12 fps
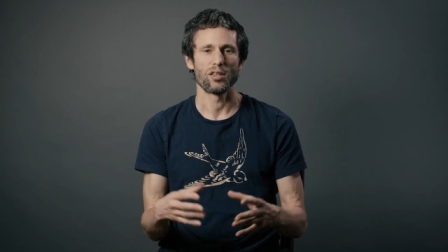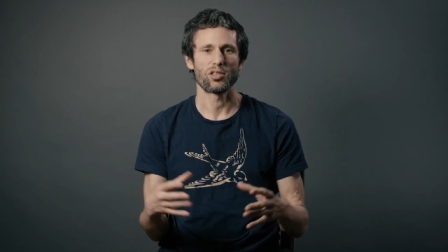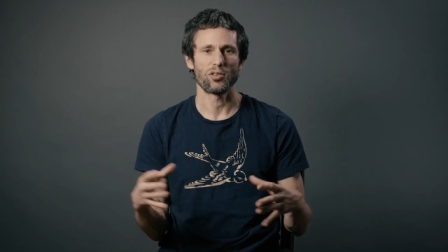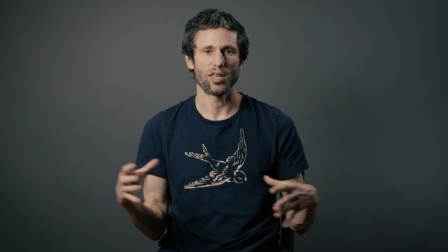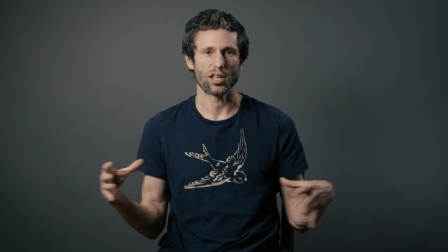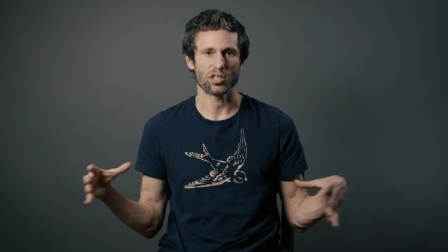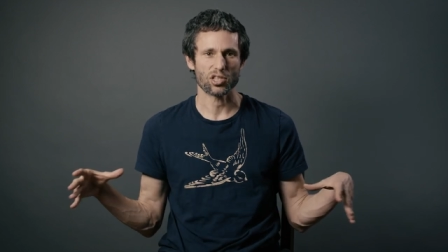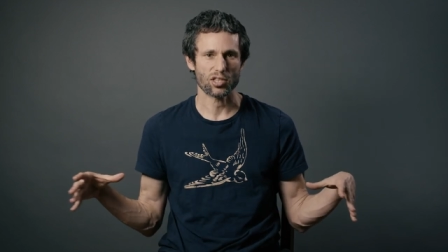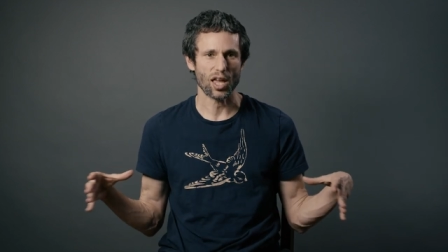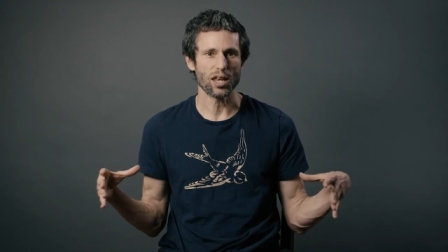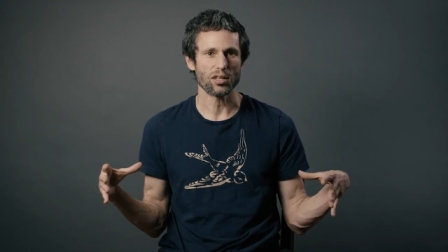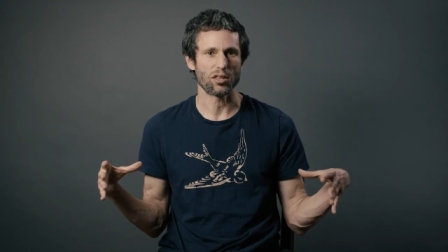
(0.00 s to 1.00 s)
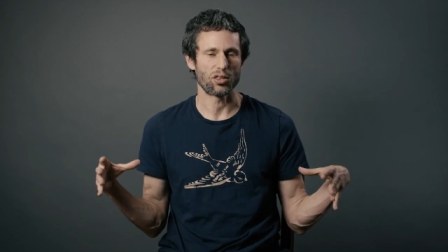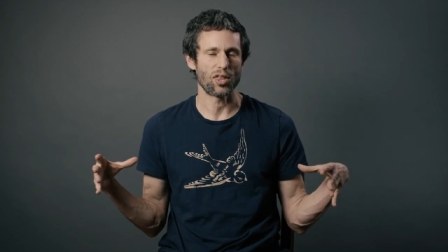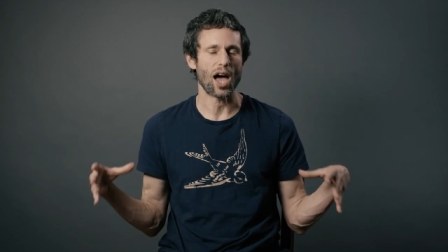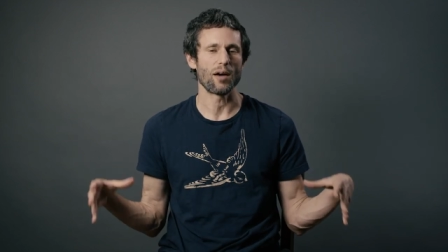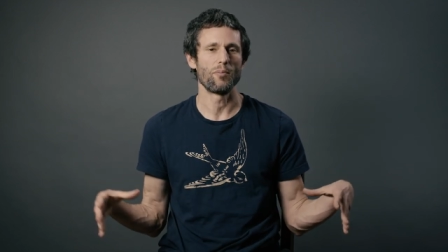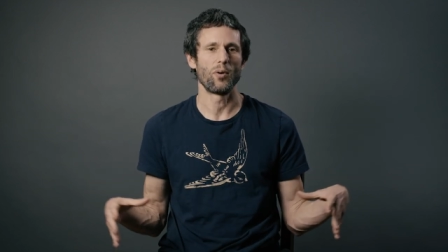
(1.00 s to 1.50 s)
To the extent that
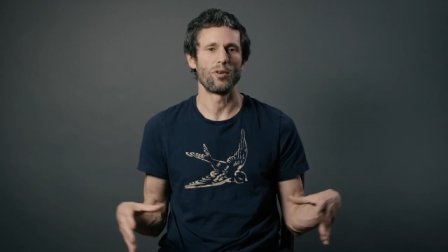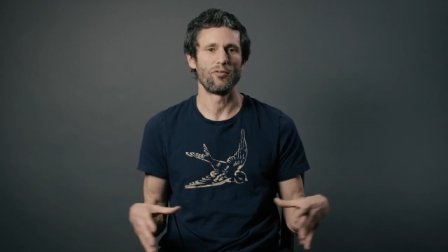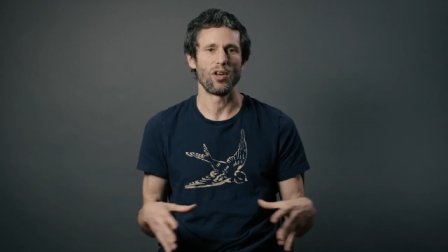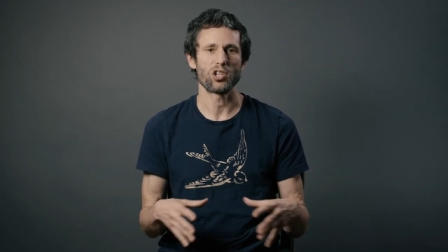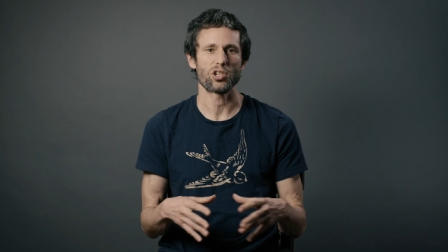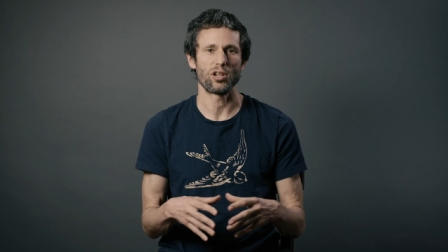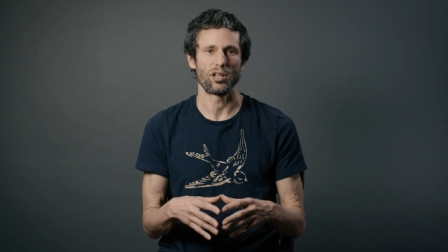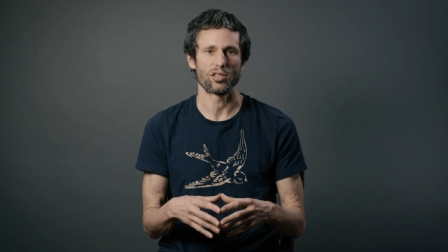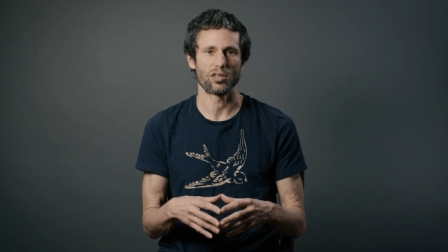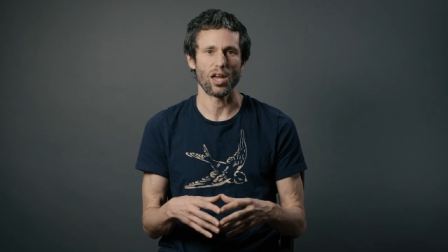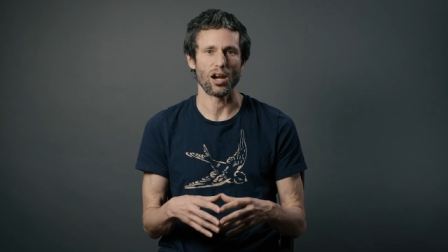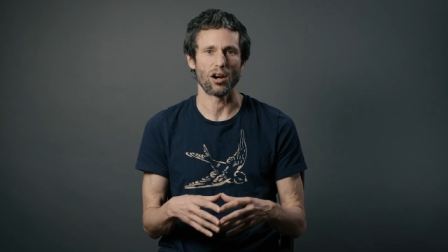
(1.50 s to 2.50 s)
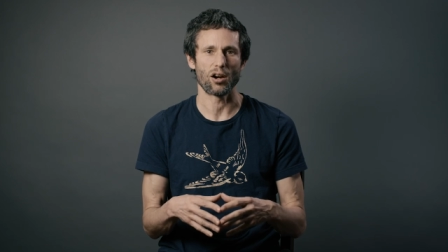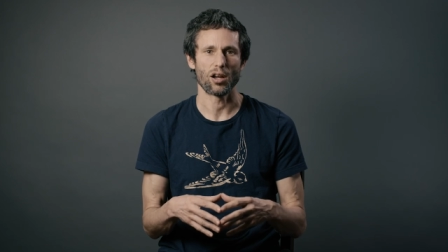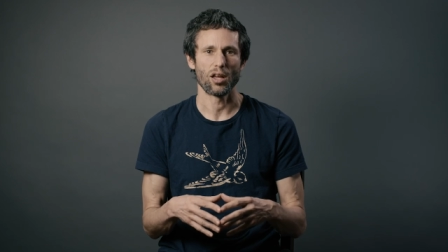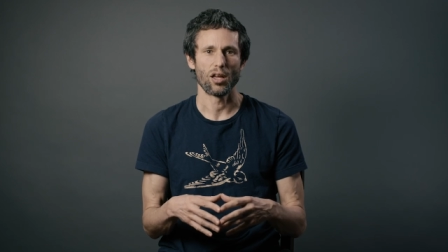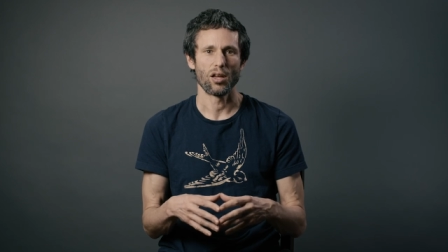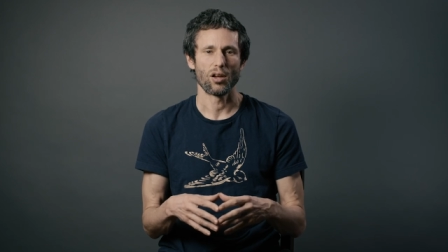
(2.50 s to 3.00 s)
that motivation is there,
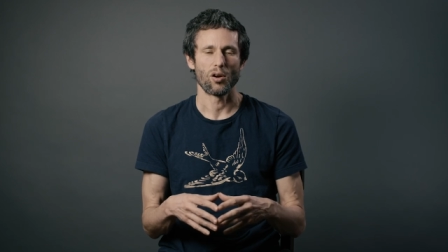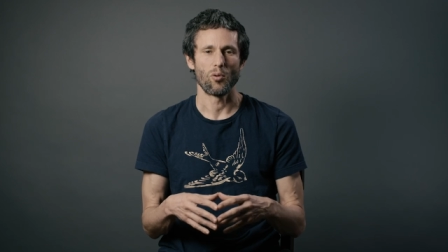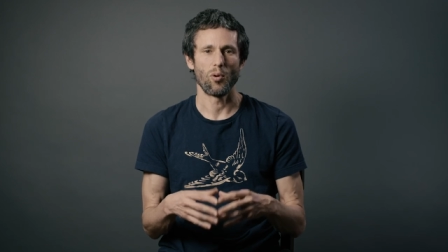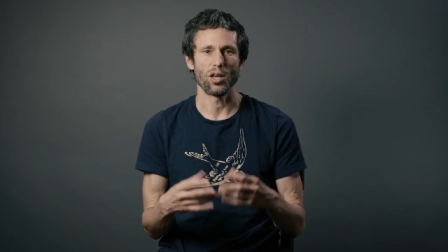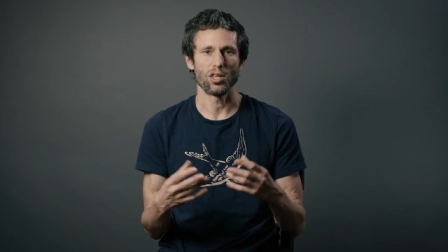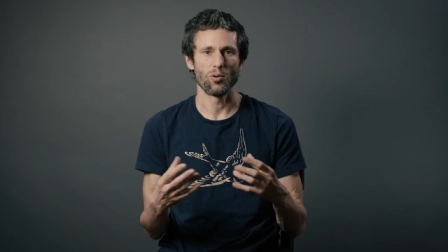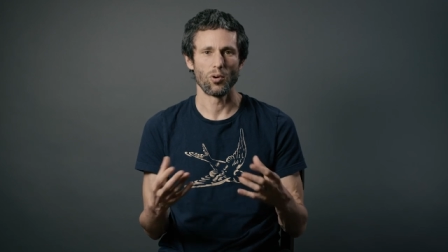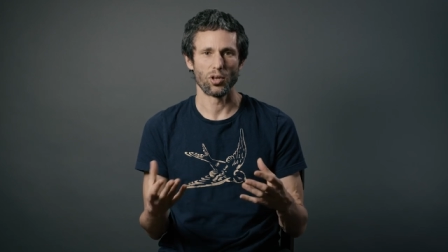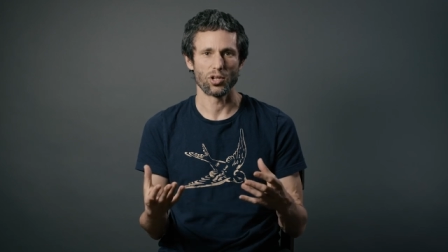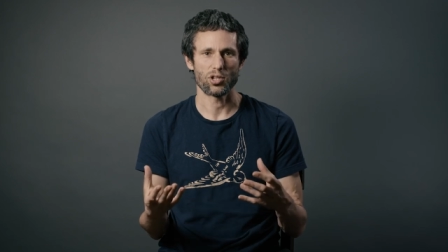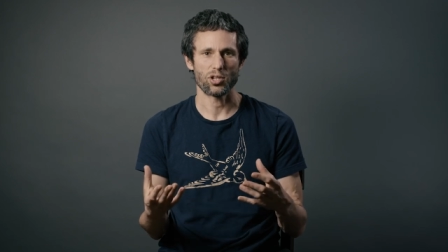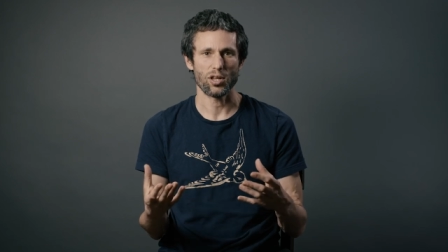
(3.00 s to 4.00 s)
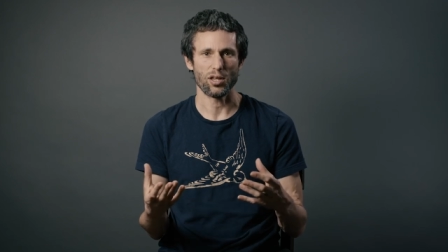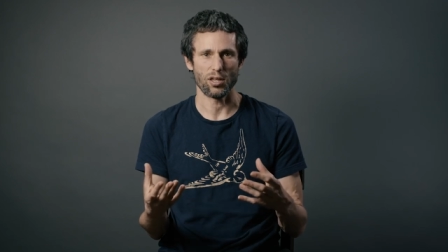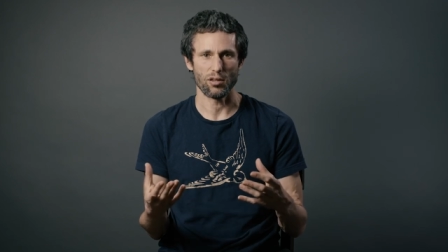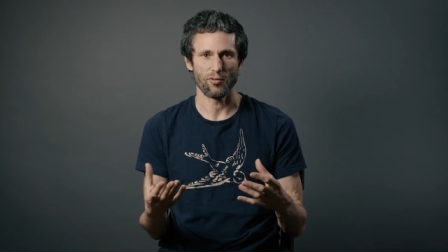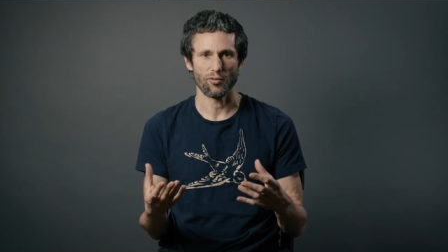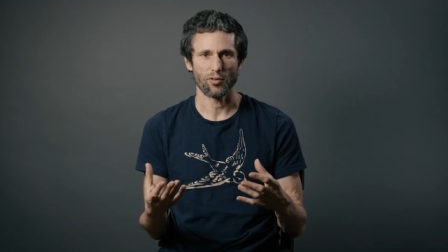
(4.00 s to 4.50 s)
what you will
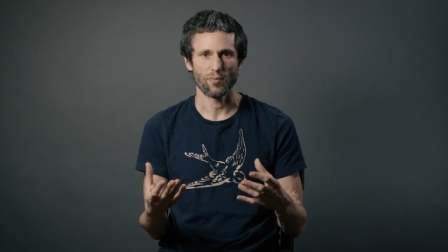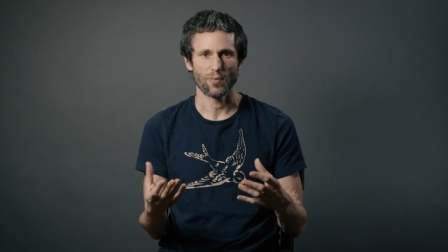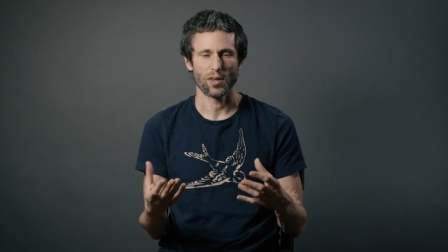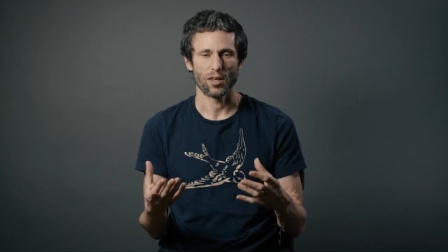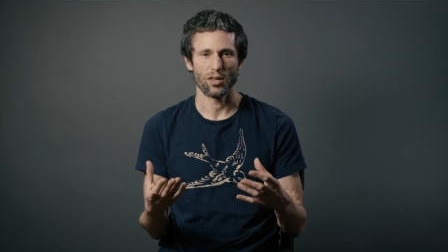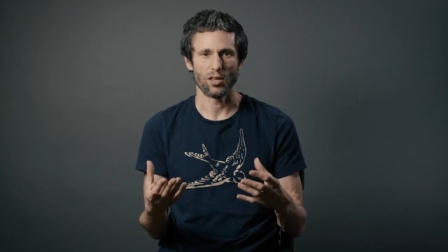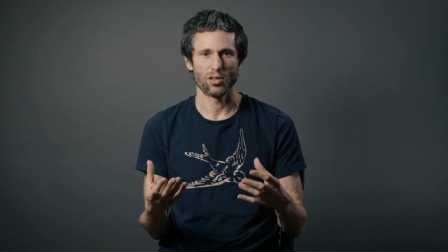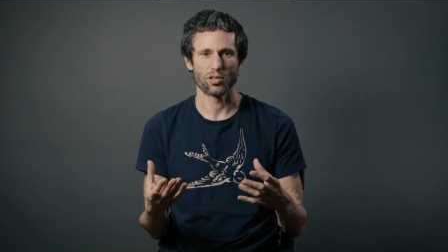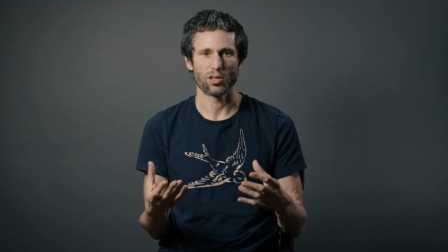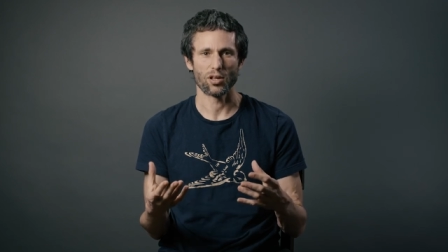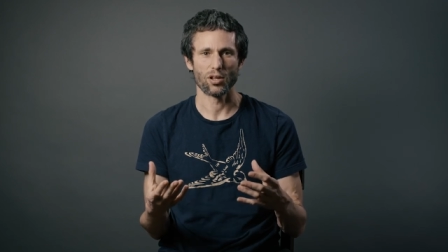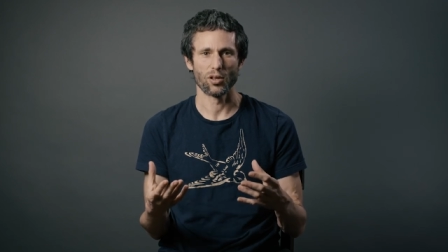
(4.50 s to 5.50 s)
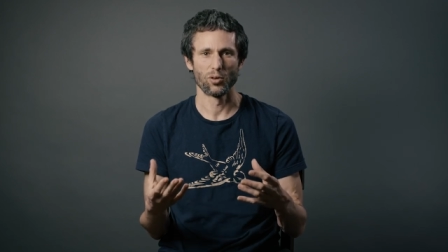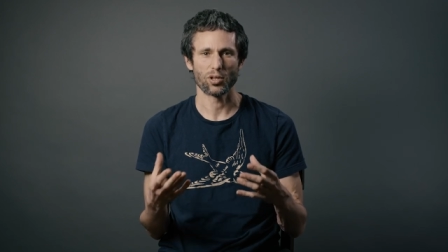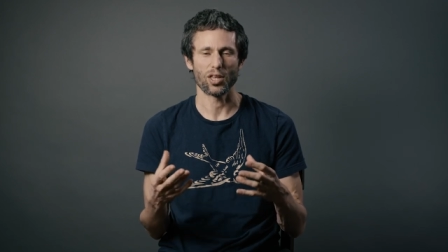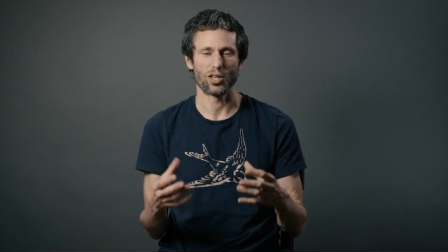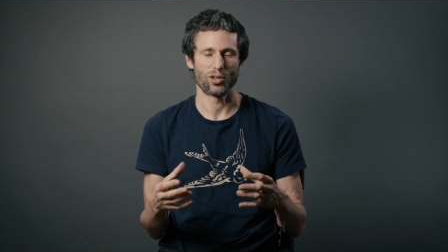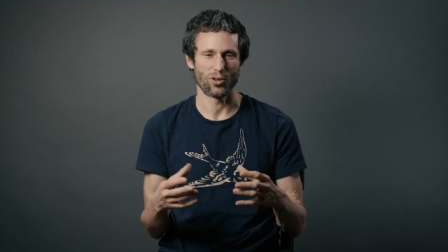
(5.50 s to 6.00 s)
achieve is
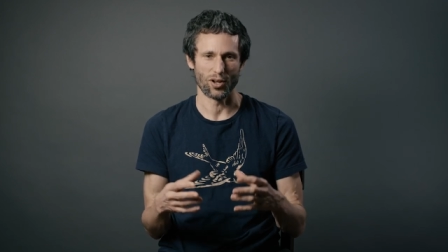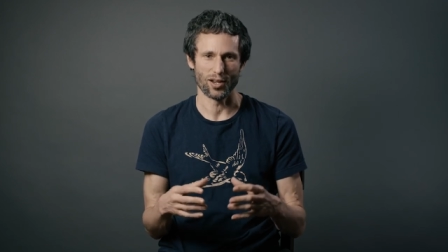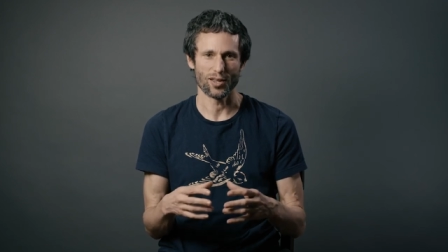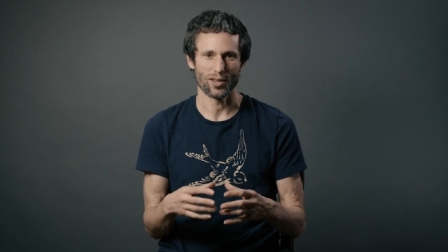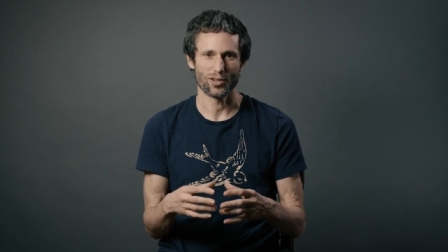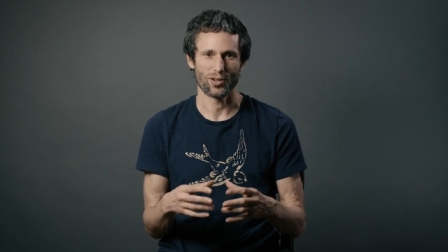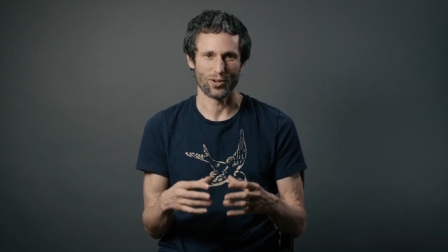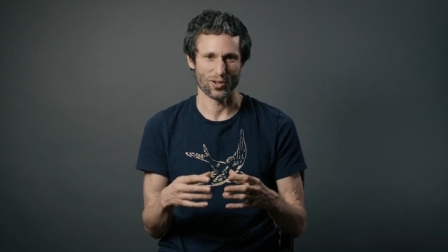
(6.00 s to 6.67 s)
looking good to